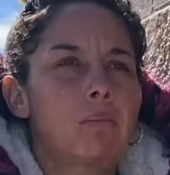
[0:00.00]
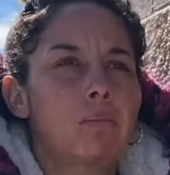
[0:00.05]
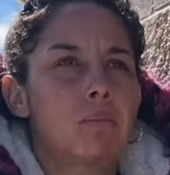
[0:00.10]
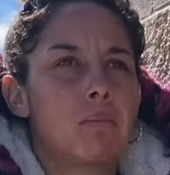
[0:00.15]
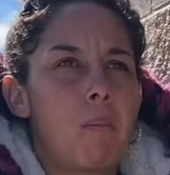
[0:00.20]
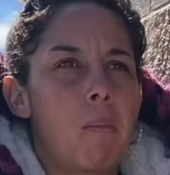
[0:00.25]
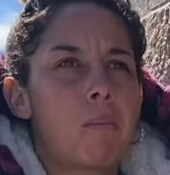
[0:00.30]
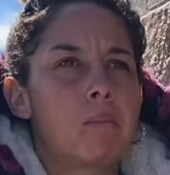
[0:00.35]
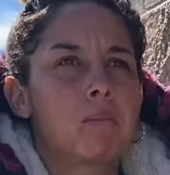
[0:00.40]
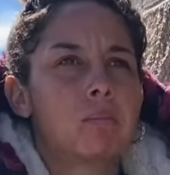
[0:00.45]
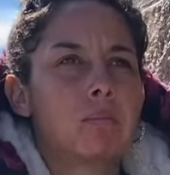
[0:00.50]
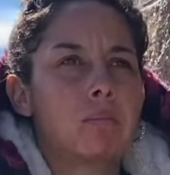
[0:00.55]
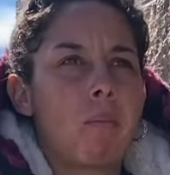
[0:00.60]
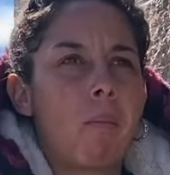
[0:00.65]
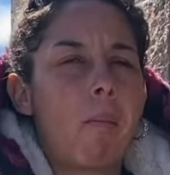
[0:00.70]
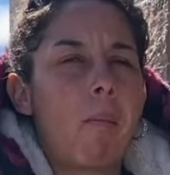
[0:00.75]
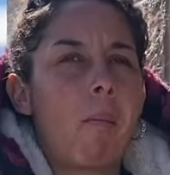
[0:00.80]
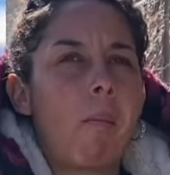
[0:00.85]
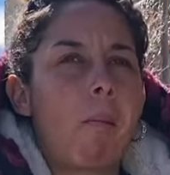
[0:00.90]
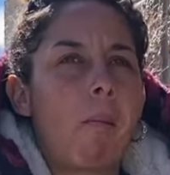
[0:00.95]
And
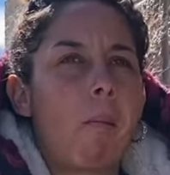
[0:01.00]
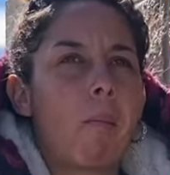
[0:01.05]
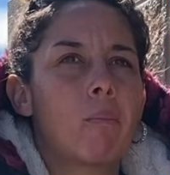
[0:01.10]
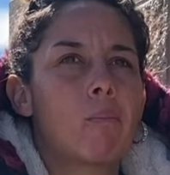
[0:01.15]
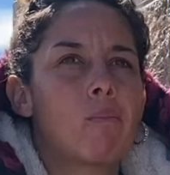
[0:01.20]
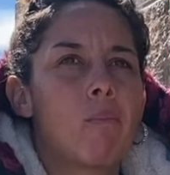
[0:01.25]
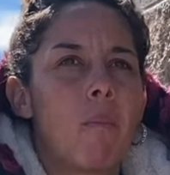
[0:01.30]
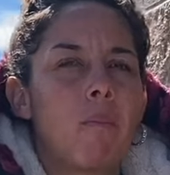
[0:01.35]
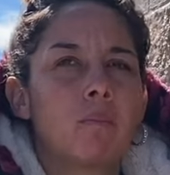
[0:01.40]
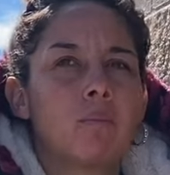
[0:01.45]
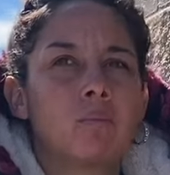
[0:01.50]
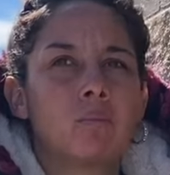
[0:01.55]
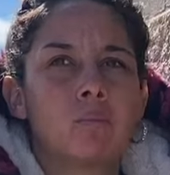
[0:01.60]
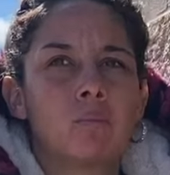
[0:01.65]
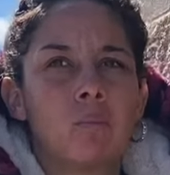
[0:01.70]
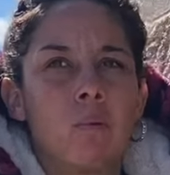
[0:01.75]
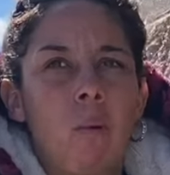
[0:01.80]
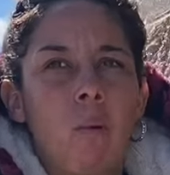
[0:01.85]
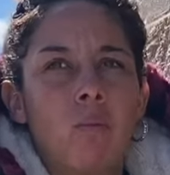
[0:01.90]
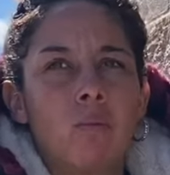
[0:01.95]
before you went
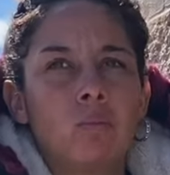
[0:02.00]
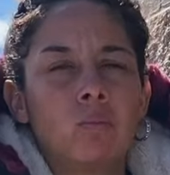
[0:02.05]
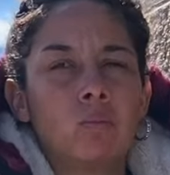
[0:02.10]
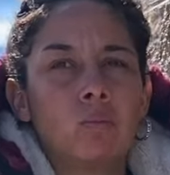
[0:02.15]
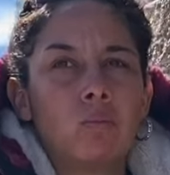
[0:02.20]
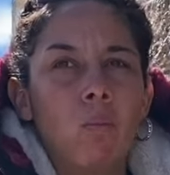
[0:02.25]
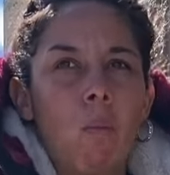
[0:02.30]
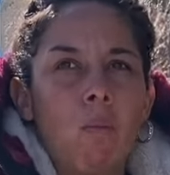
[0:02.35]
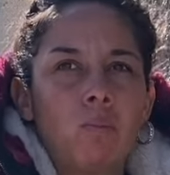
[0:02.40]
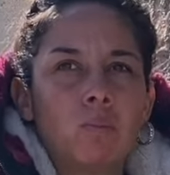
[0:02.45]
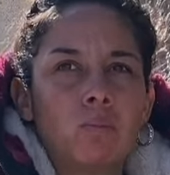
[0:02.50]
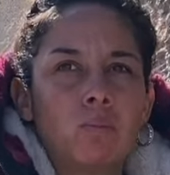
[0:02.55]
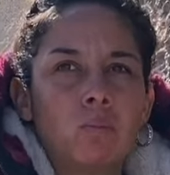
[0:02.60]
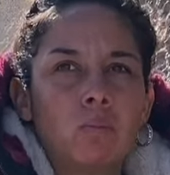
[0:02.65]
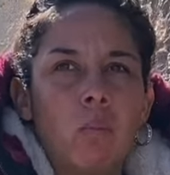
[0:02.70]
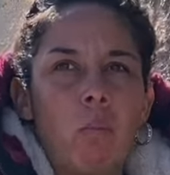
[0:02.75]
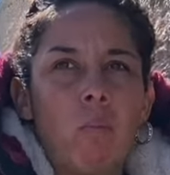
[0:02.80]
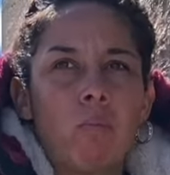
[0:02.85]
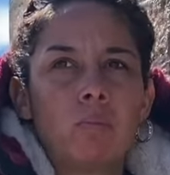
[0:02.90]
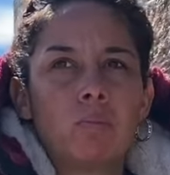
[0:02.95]
to rehab,
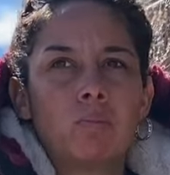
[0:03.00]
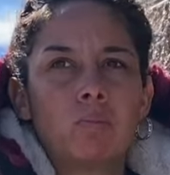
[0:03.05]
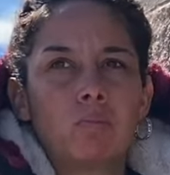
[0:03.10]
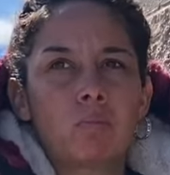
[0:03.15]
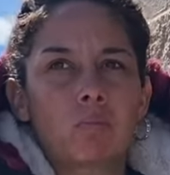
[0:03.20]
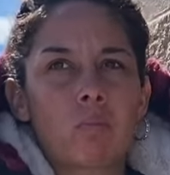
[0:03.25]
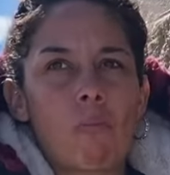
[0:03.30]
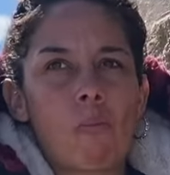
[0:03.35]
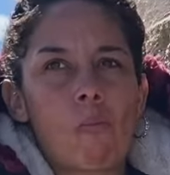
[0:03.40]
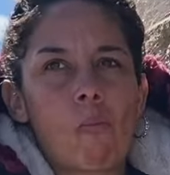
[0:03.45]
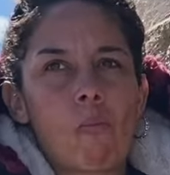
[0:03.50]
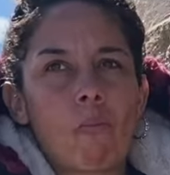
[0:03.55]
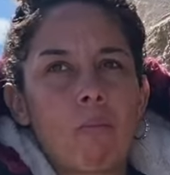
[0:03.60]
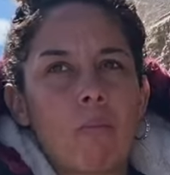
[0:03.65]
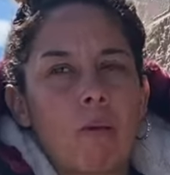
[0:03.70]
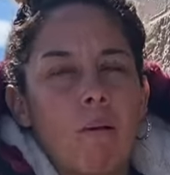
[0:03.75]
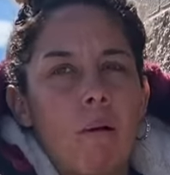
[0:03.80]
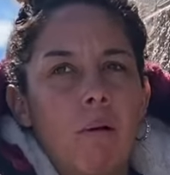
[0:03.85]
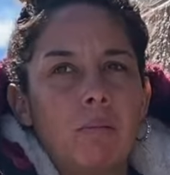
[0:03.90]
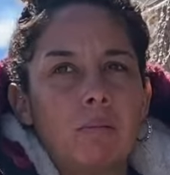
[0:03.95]

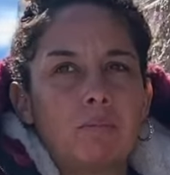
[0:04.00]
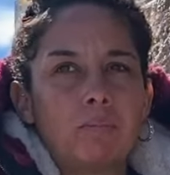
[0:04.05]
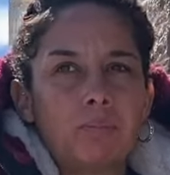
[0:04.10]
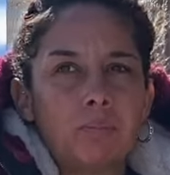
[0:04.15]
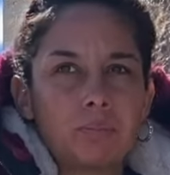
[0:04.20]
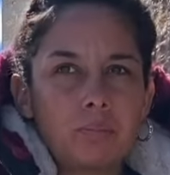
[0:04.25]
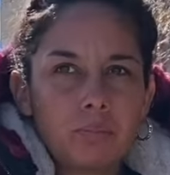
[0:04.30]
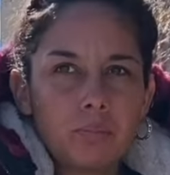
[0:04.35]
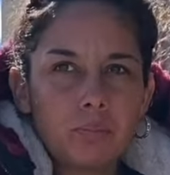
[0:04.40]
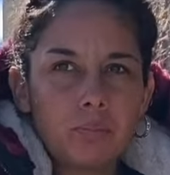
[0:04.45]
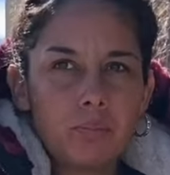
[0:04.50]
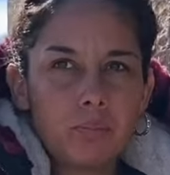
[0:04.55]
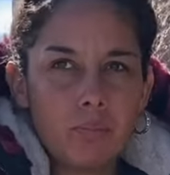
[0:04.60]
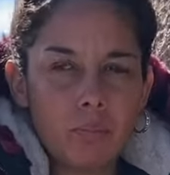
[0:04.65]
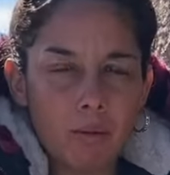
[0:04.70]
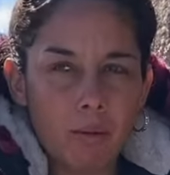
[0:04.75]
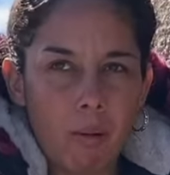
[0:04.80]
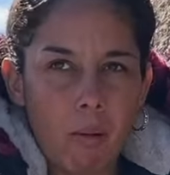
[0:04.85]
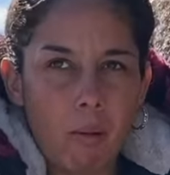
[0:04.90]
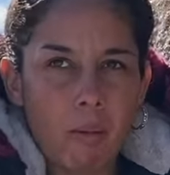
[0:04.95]
what
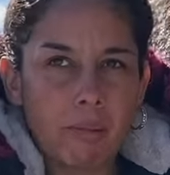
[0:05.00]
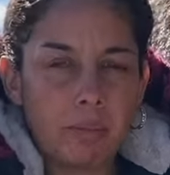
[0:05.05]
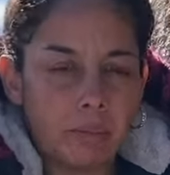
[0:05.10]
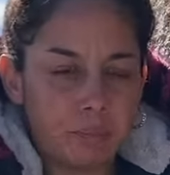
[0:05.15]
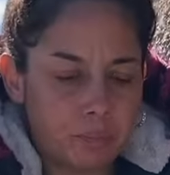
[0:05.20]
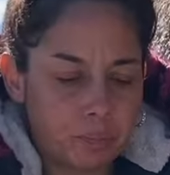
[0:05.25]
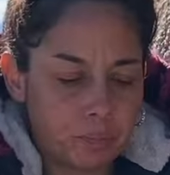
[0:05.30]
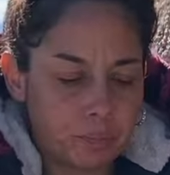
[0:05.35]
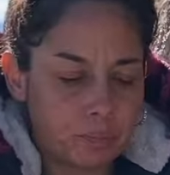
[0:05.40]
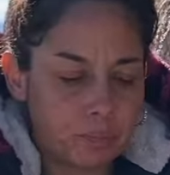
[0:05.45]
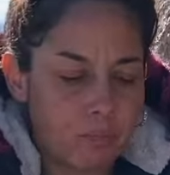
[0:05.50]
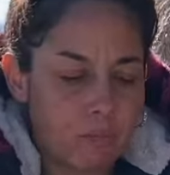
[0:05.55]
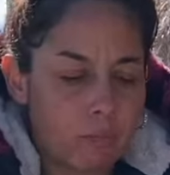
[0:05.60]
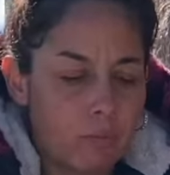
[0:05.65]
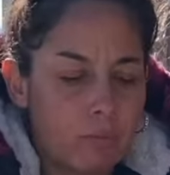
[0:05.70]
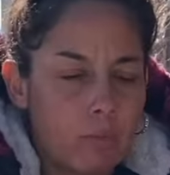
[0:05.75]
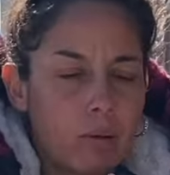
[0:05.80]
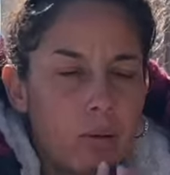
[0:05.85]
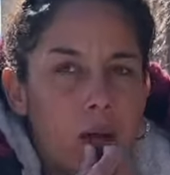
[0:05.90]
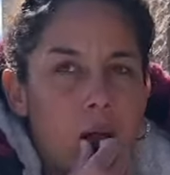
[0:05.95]
led to
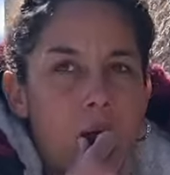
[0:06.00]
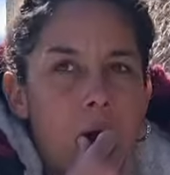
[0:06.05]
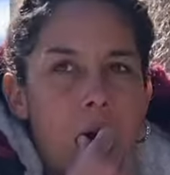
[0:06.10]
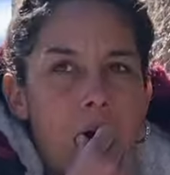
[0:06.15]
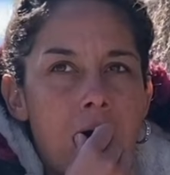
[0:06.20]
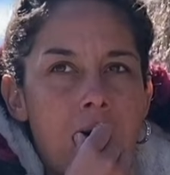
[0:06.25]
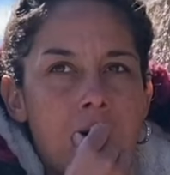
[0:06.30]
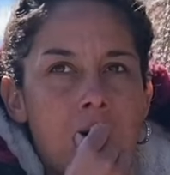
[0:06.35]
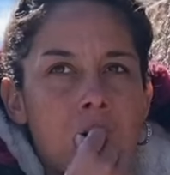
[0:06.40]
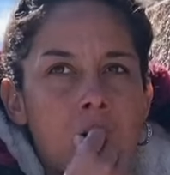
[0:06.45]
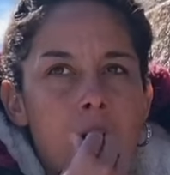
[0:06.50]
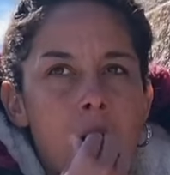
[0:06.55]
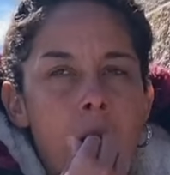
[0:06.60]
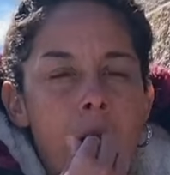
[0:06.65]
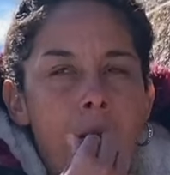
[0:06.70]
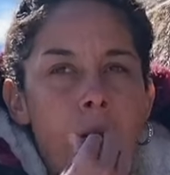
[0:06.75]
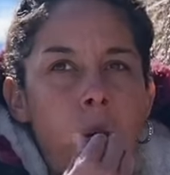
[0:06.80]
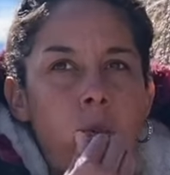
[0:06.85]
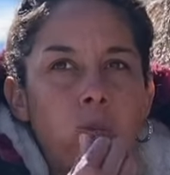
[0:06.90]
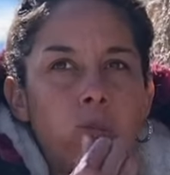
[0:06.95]
rehab? Like, what
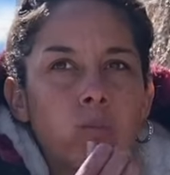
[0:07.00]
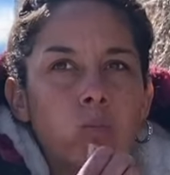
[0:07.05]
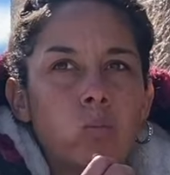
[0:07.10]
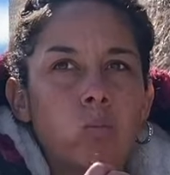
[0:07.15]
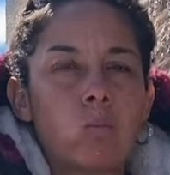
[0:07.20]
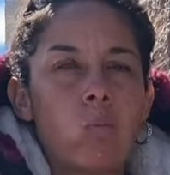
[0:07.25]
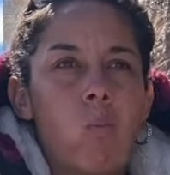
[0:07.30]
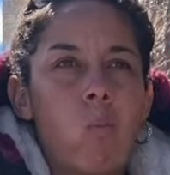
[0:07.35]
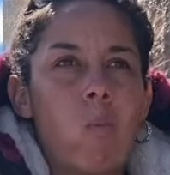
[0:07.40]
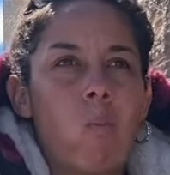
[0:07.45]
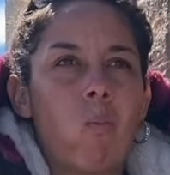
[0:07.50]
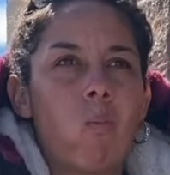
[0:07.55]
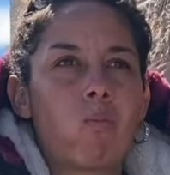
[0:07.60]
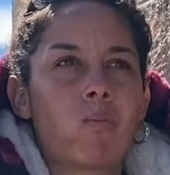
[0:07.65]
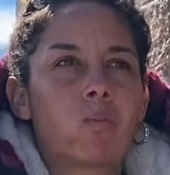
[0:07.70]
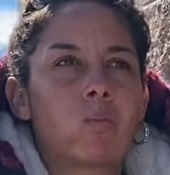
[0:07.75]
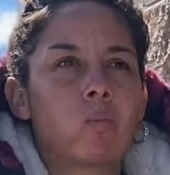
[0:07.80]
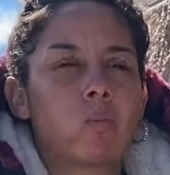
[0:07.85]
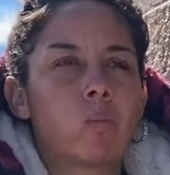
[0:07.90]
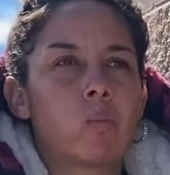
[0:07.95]
caused you to go to
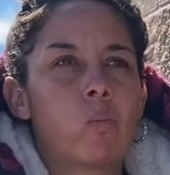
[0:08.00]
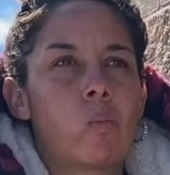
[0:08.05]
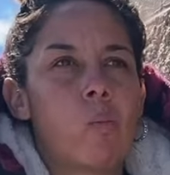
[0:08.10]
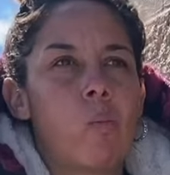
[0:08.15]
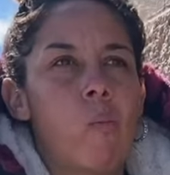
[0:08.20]
rehab?